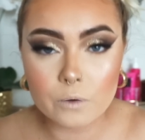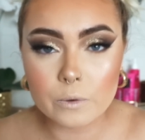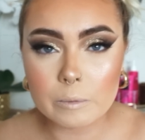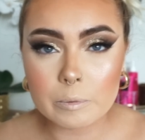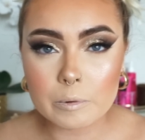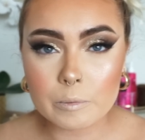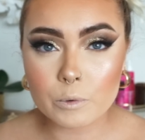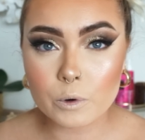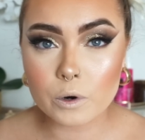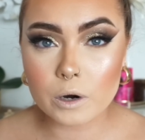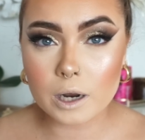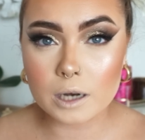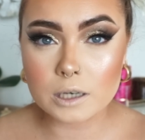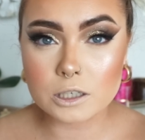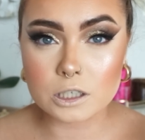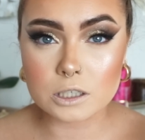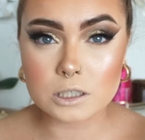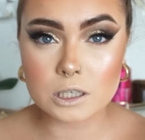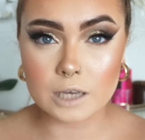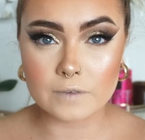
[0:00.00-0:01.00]
bit more and
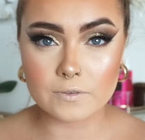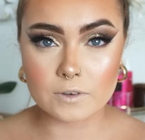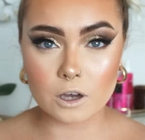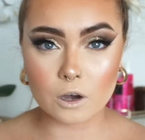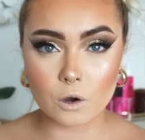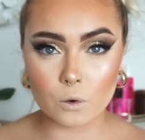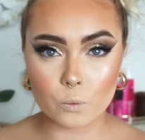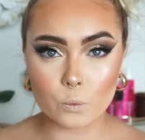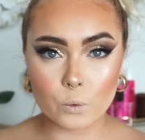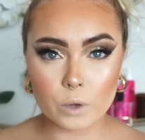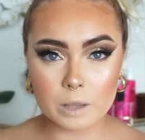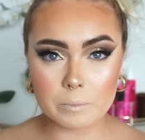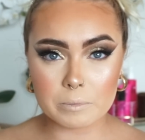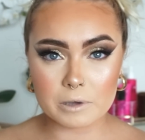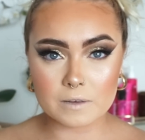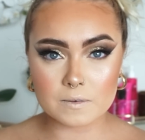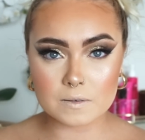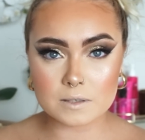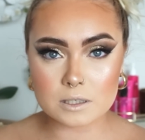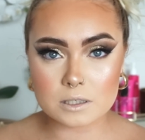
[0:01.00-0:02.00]
just give it a wee bit
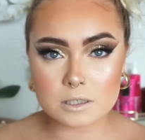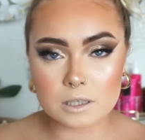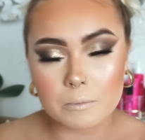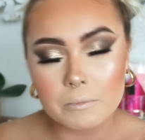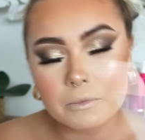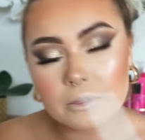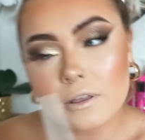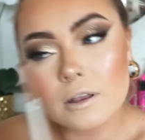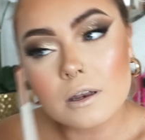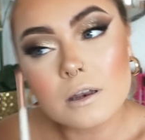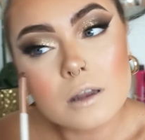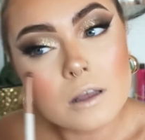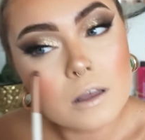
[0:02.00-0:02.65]
of something.